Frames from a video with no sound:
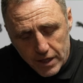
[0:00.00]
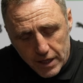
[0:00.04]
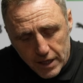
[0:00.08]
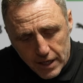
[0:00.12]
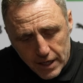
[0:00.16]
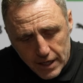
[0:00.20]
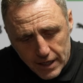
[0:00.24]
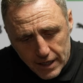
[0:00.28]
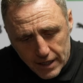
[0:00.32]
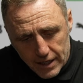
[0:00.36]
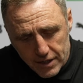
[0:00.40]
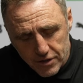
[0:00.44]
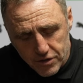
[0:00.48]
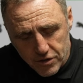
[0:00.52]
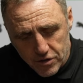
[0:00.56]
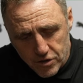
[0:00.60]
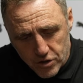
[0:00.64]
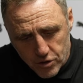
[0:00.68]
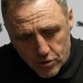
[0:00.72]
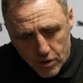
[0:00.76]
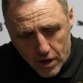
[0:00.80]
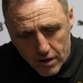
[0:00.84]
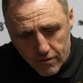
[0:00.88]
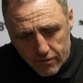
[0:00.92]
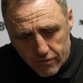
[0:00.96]
He listens
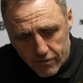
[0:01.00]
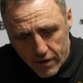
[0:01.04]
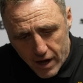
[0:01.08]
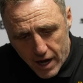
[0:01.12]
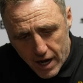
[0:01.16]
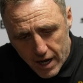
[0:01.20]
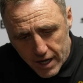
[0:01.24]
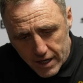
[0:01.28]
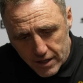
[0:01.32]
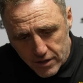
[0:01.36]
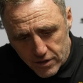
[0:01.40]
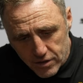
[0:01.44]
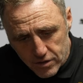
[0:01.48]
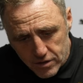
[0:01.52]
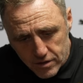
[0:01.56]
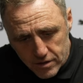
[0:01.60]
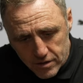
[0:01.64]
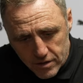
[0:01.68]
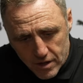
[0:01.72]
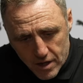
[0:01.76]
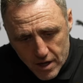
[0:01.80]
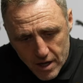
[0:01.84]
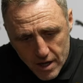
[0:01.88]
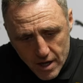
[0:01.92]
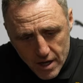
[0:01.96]
to
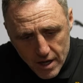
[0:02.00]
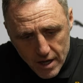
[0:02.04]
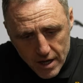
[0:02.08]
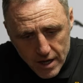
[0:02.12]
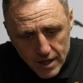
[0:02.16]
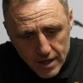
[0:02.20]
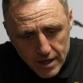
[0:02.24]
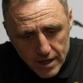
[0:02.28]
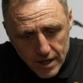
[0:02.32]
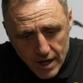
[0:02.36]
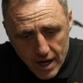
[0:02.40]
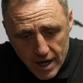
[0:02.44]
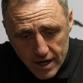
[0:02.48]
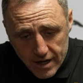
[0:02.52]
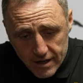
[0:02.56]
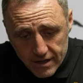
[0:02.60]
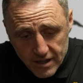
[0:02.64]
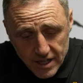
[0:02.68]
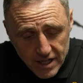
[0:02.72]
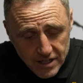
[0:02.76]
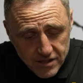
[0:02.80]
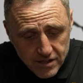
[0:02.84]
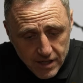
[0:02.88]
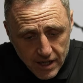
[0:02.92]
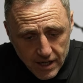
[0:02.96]
advice, and
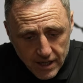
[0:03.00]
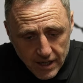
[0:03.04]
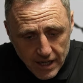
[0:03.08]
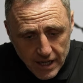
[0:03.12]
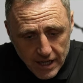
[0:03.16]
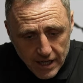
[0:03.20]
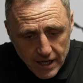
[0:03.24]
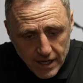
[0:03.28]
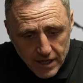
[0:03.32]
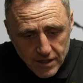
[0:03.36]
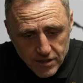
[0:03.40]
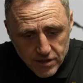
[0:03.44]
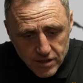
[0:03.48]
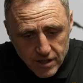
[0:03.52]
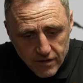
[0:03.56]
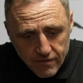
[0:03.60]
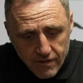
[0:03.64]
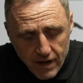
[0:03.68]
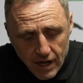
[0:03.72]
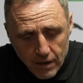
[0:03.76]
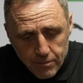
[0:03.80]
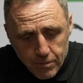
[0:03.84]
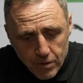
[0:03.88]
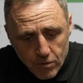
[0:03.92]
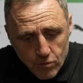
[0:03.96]
he's
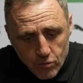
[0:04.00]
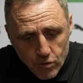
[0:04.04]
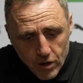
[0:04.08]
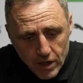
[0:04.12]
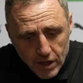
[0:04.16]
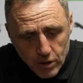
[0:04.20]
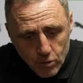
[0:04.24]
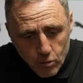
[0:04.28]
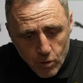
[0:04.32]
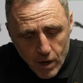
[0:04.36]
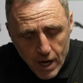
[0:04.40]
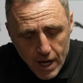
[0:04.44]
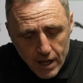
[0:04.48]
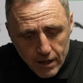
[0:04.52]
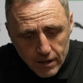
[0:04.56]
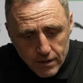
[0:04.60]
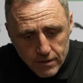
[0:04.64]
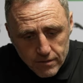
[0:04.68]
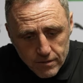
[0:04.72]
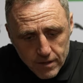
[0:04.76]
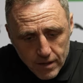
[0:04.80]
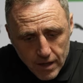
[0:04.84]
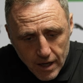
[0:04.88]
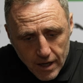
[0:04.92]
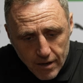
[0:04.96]
developing really well.